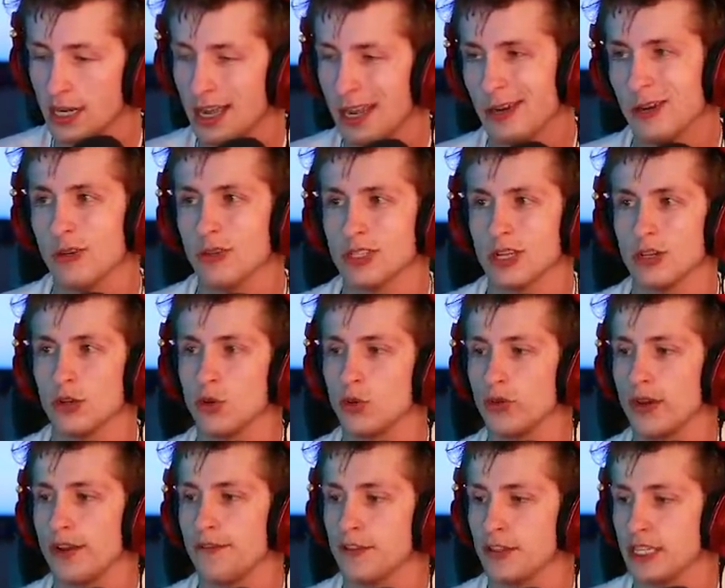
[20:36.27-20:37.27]
It goes on
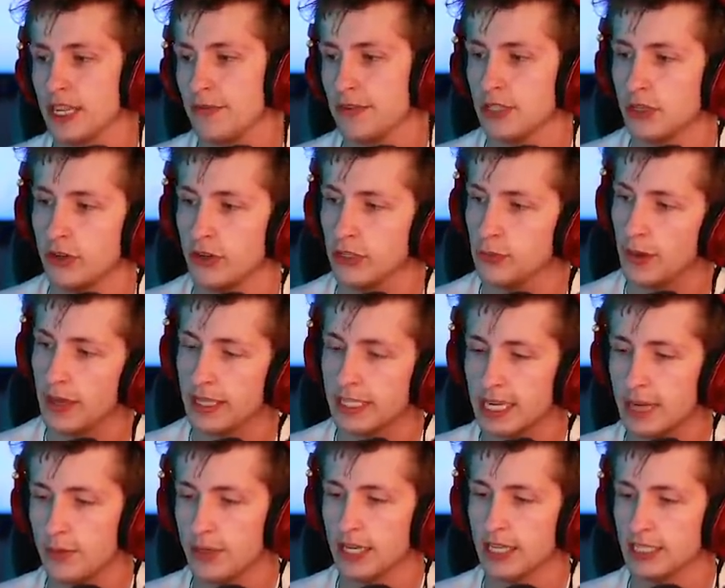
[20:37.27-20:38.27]
cooldown for seven turns. By the
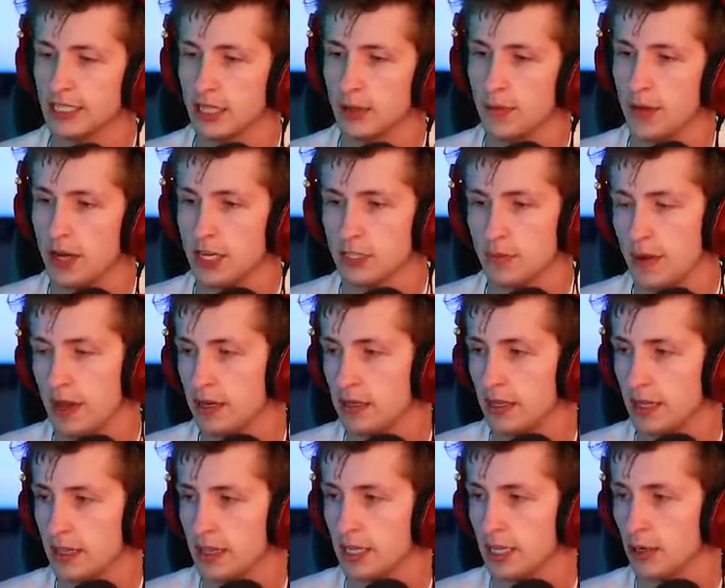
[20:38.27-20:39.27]
time we get to the boss battle,
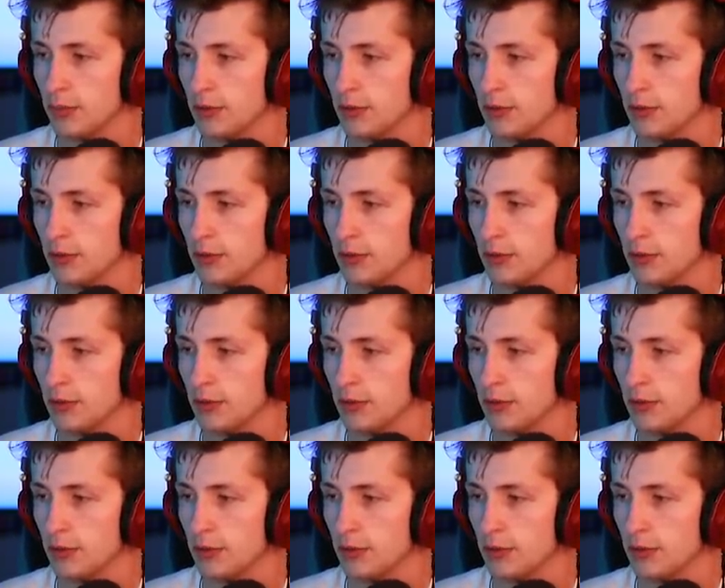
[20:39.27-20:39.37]
I think it'll